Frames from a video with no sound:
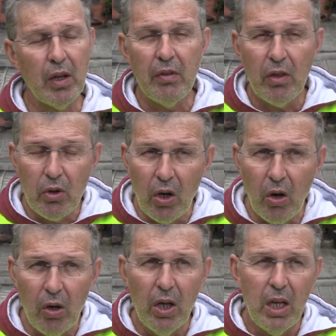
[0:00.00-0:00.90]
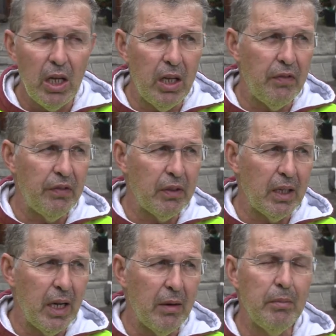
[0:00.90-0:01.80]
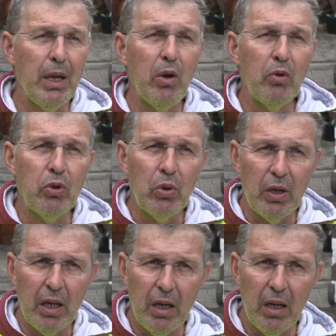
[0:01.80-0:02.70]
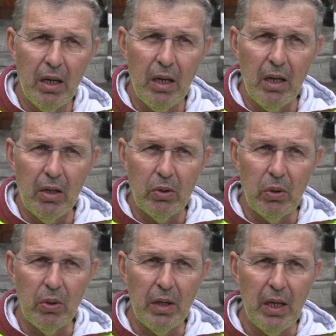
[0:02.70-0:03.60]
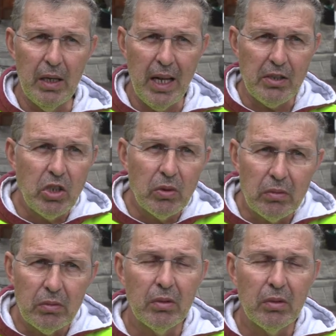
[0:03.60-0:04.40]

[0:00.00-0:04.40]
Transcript: I don't know if can belong to the to the nation